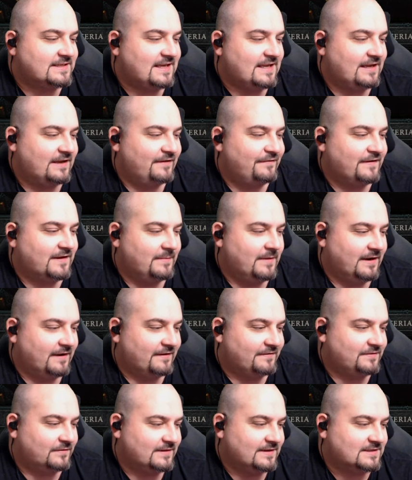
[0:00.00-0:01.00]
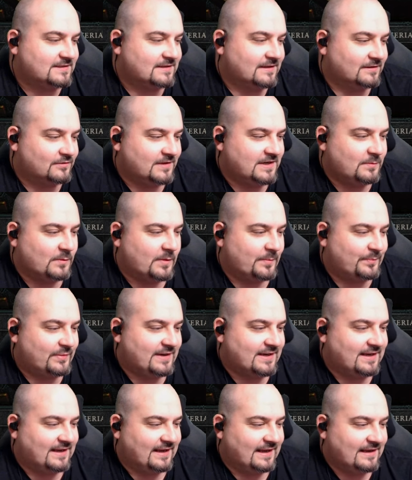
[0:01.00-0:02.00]
it? I think I might have to risk it. Green will
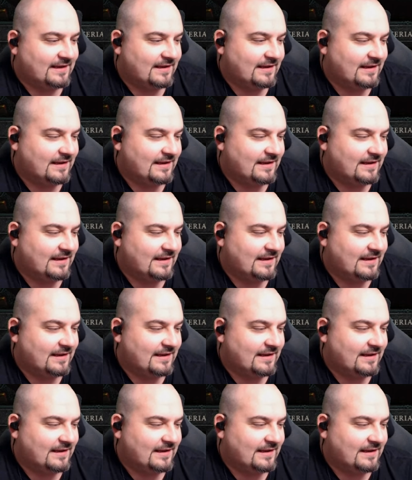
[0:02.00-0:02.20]
brick it.